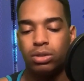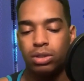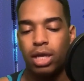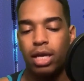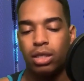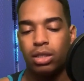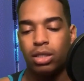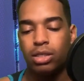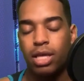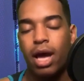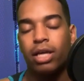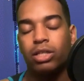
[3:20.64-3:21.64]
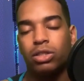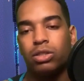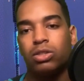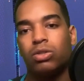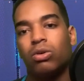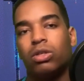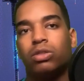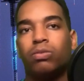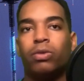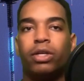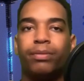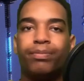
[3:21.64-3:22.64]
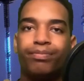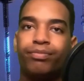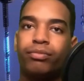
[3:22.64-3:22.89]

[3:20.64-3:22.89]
taking these actions towards. But